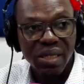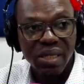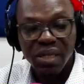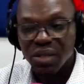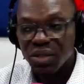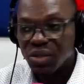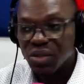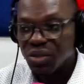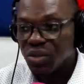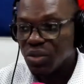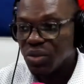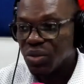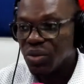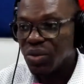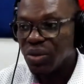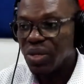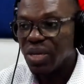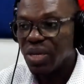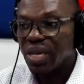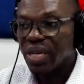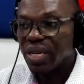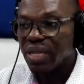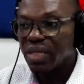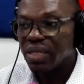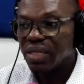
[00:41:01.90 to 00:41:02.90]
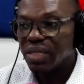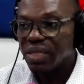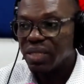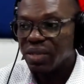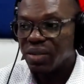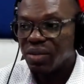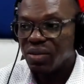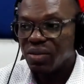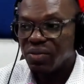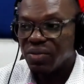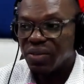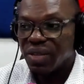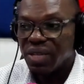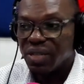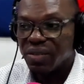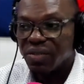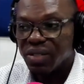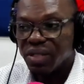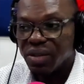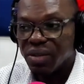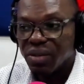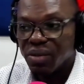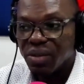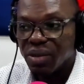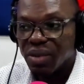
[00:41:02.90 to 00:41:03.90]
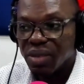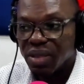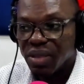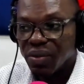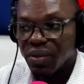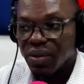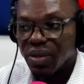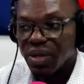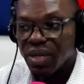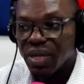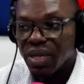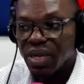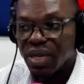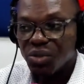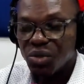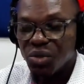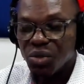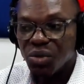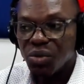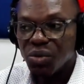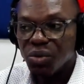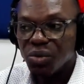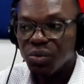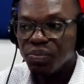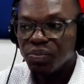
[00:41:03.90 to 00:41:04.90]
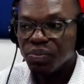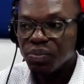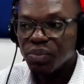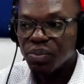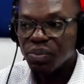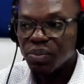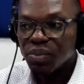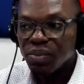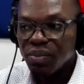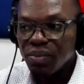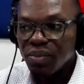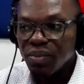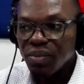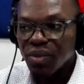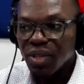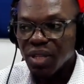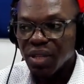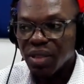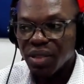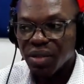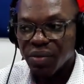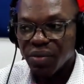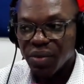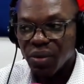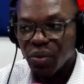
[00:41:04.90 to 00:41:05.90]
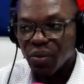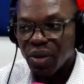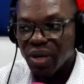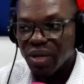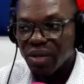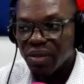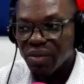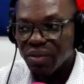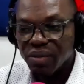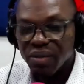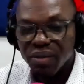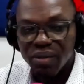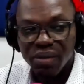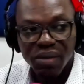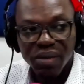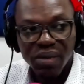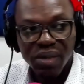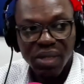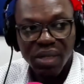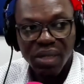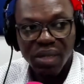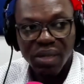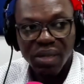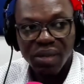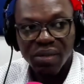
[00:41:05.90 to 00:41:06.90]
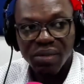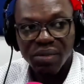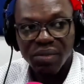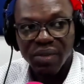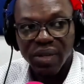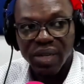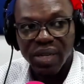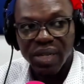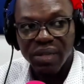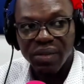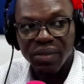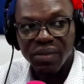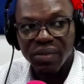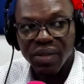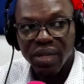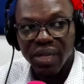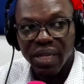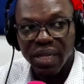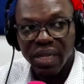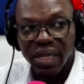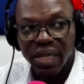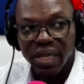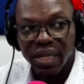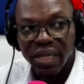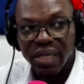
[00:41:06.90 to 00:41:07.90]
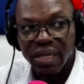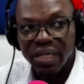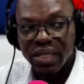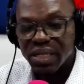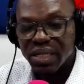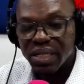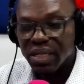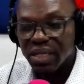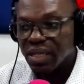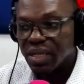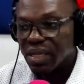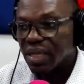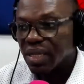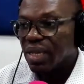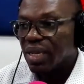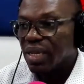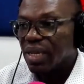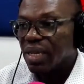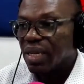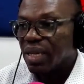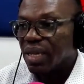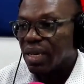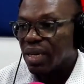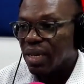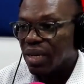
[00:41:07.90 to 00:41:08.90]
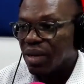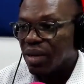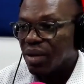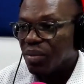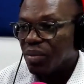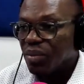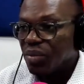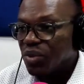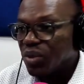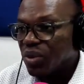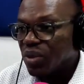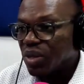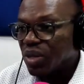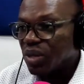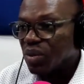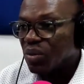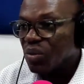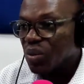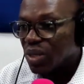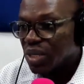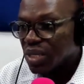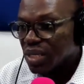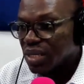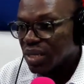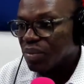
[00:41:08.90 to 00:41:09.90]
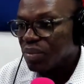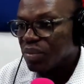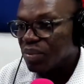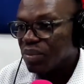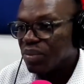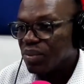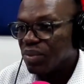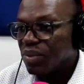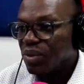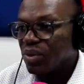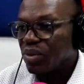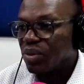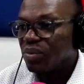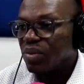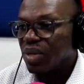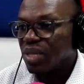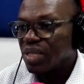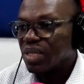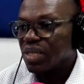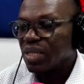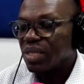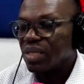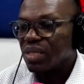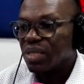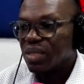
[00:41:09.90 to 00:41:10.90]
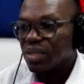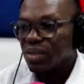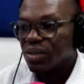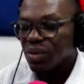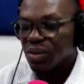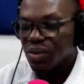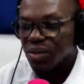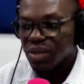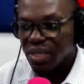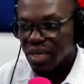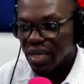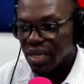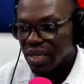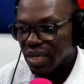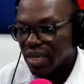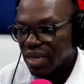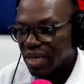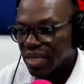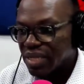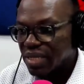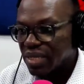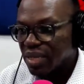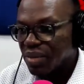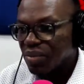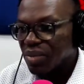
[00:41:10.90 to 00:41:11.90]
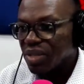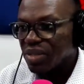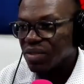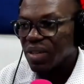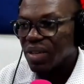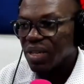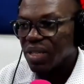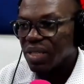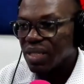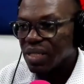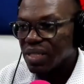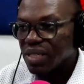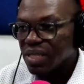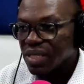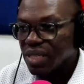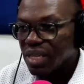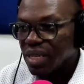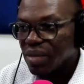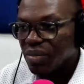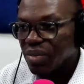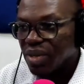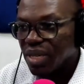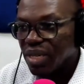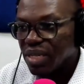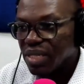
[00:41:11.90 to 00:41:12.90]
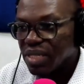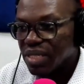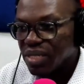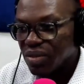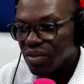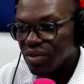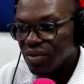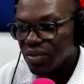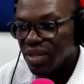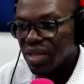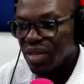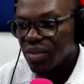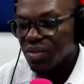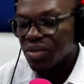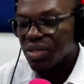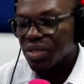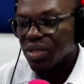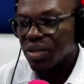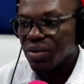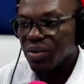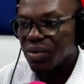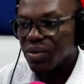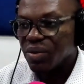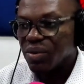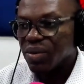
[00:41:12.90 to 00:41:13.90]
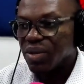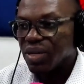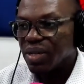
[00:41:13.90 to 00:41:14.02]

Studio line 050 392 3158. You can WhatsApp your messages or send SMS via the same line 050